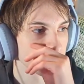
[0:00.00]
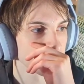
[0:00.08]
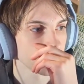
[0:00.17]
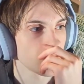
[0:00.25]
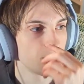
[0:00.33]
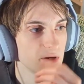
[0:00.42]

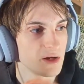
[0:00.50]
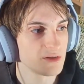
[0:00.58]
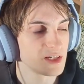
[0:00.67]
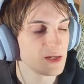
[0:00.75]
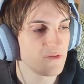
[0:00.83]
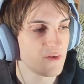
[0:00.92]
I'm gonna go
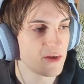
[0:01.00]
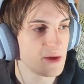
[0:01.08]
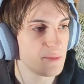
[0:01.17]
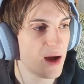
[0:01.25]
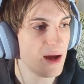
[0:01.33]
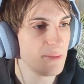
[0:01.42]
see you,
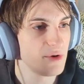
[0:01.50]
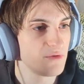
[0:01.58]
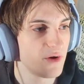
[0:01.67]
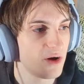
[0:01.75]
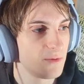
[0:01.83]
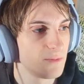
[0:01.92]
Fairlii. Bye,
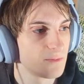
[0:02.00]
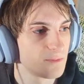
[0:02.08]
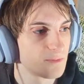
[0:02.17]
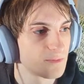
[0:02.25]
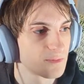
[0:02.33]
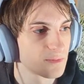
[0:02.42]
Moonfall.
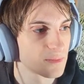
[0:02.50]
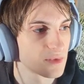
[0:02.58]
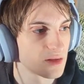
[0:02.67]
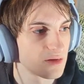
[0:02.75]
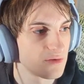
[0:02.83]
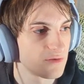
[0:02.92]

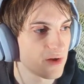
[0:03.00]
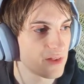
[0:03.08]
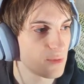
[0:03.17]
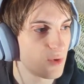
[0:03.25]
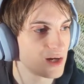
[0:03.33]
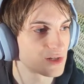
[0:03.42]

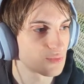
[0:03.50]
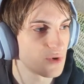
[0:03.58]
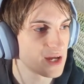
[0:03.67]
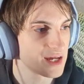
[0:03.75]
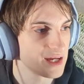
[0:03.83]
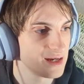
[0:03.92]
Fairlii watched
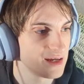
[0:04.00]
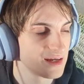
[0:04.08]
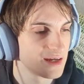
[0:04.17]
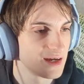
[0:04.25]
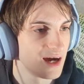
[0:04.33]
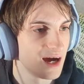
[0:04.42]
Wicked.
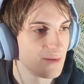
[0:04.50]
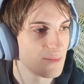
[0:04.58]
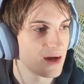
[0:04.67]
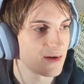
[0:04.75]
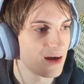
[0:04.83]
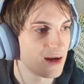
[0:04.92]

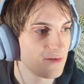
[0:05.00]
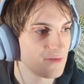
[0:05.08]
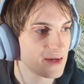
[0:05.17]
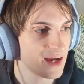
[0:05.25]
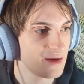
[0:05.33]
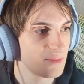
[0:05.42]
I don't
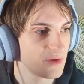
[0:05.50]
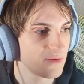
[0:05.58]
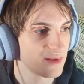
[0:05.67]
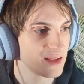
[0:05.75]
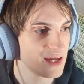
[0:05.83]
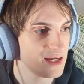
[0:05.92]
think I'd be
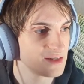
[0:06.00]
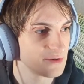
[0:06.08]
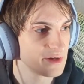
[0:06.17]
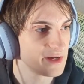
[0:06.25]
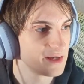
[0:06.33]
really into it.